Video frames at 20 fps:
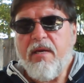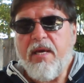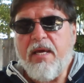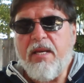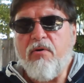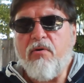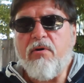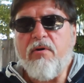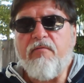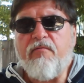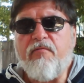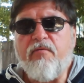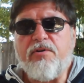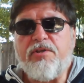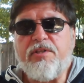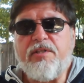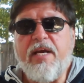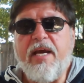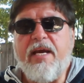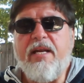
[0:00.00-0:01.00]
In order for
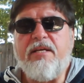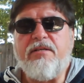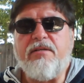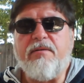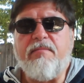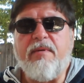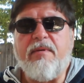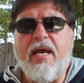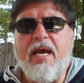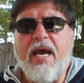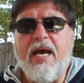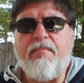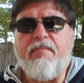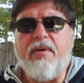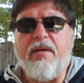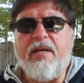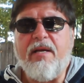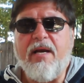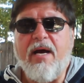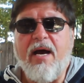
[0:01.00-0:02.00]
statism to
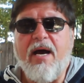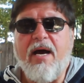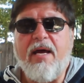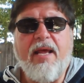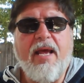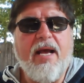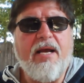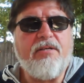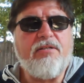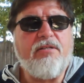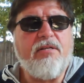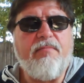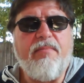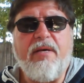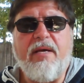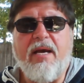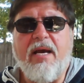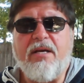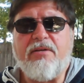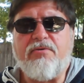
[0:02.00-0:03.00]
happen, God has to
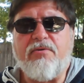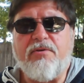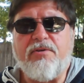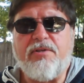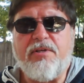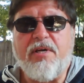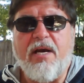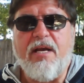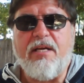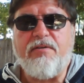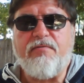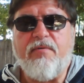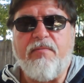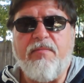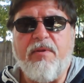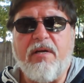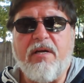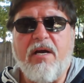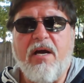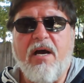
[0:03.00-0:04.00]
be exorcised
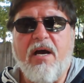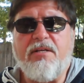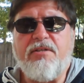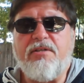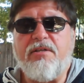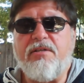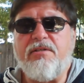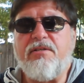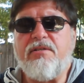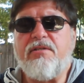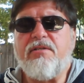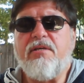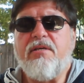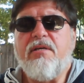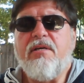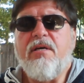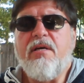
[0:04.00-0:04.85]
from the conscience